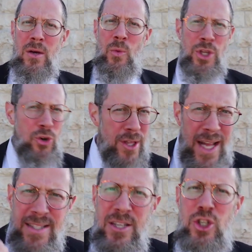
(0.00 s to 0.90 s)
When you're in
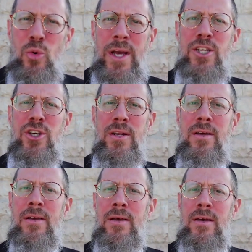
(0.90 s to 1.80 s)
that situation
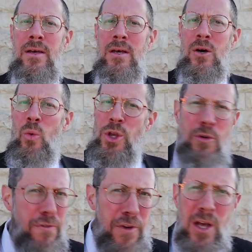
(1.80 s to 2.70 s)
where you
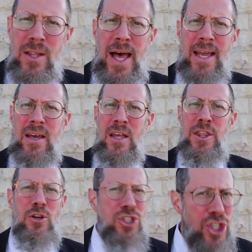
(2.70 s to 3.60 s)
feel like
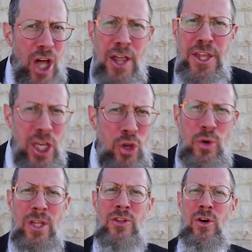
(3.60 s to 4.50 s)
there's nothing you
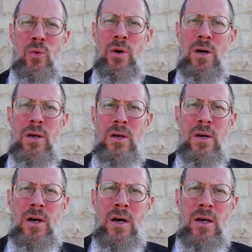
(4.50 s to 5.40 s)
can do,
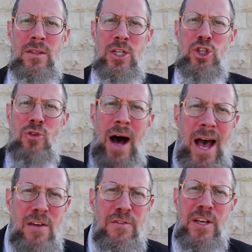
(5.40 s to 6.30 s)
the
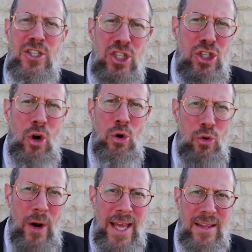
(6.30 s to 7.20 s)
drive is so
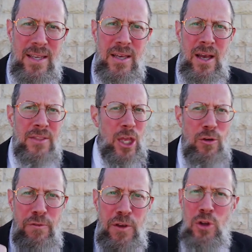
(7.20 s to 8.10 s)
great that you
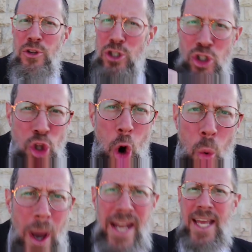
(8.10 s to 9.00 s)
feel there's no
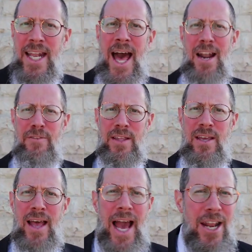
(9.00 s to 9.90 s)
way to get out of it.
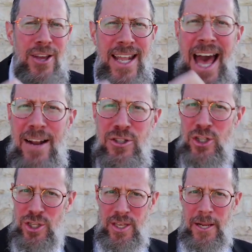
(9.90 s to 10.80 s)
How do you get out of
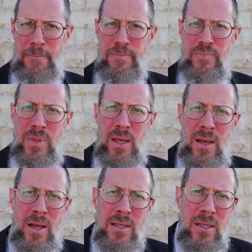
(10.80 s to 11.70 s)
such a thing?
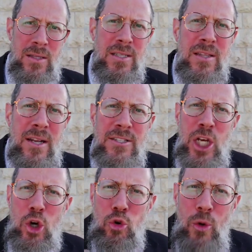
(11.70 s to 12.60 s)
So listen to this
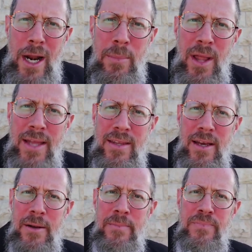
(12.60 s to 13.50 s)
incredible
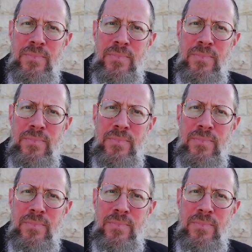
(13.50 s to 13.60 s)
idea.